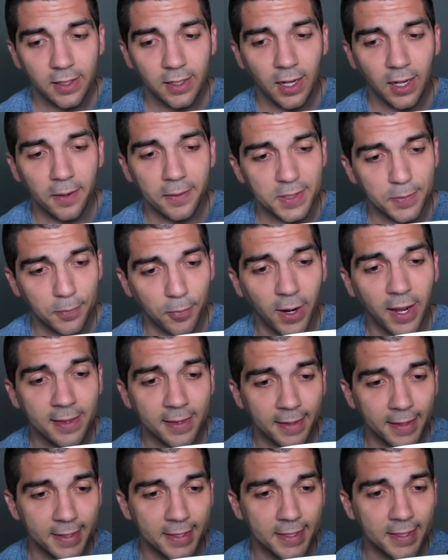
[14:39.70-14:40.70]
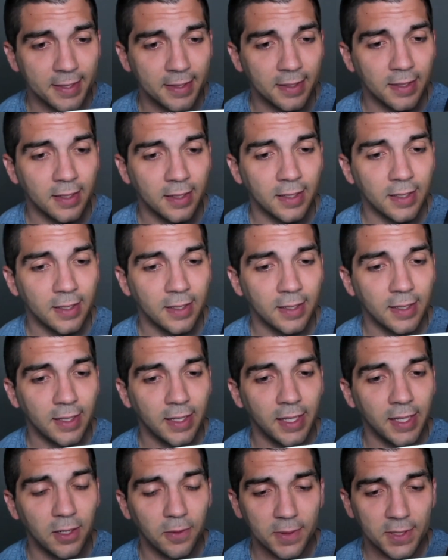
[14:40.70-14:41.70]
I was breathless.
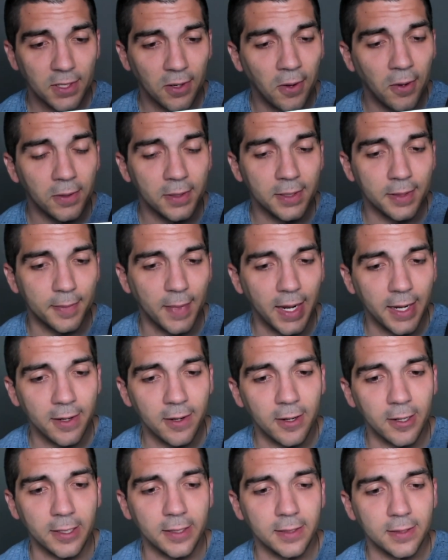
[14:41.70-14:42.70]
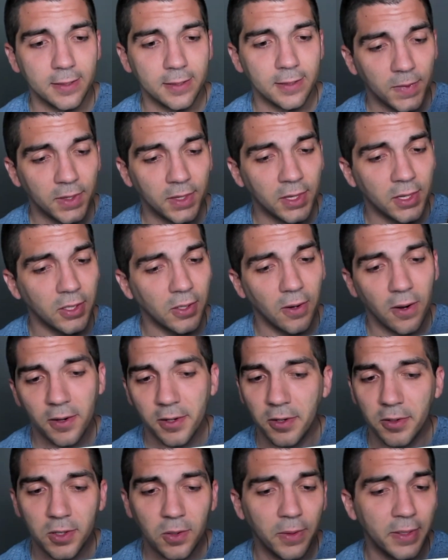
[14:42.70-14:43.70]
There was a hole in my heart. There are
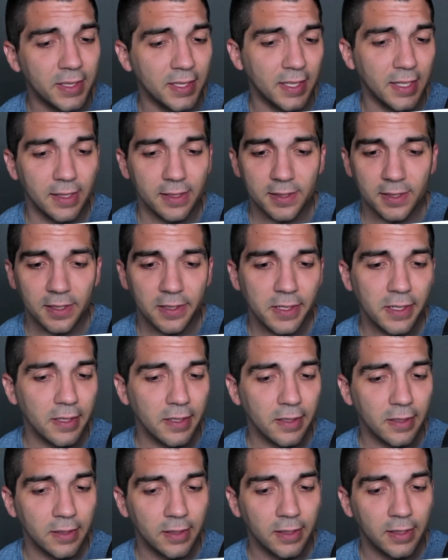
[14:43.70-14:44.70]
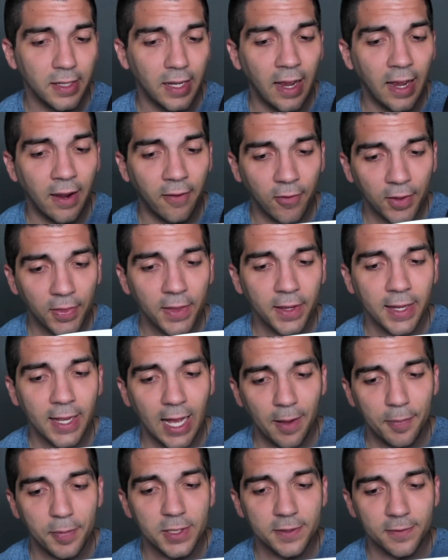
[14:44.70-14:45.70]
no coincidences. Everything
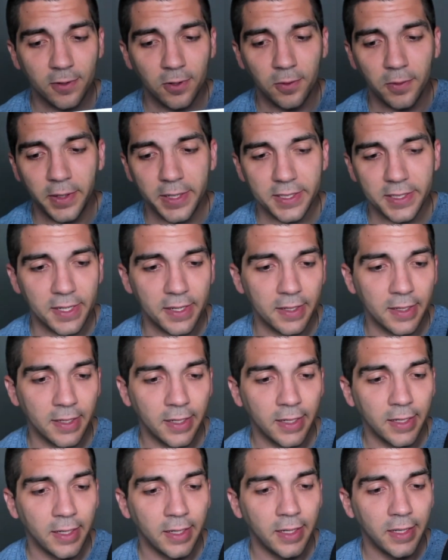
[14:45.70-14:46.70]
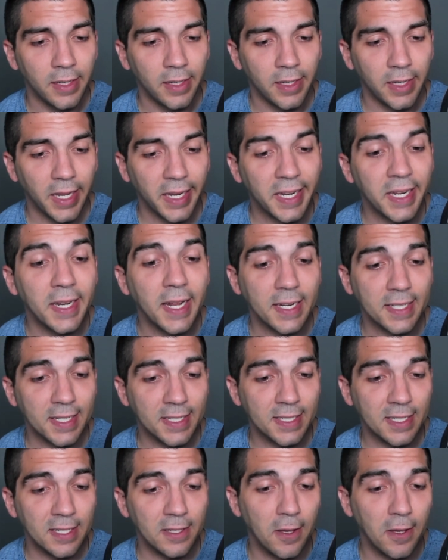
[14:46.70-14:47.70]
happens for a reason. It connects
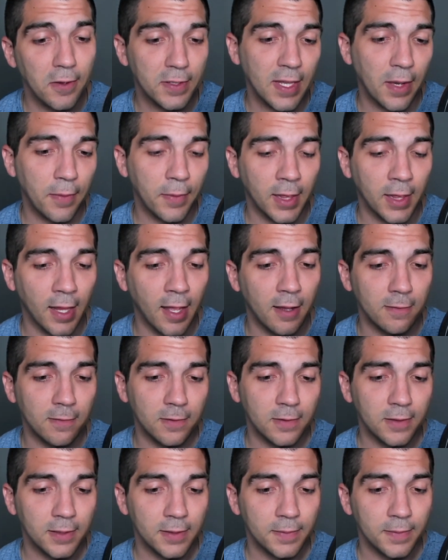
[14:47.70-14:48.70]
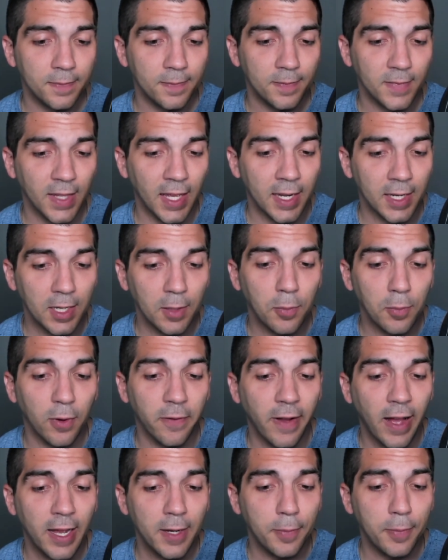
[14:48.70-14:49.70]
us to those that we love and can
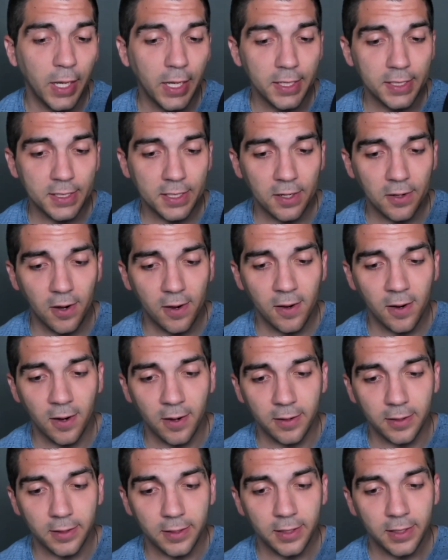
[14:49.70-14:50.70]
provide peace in our heart.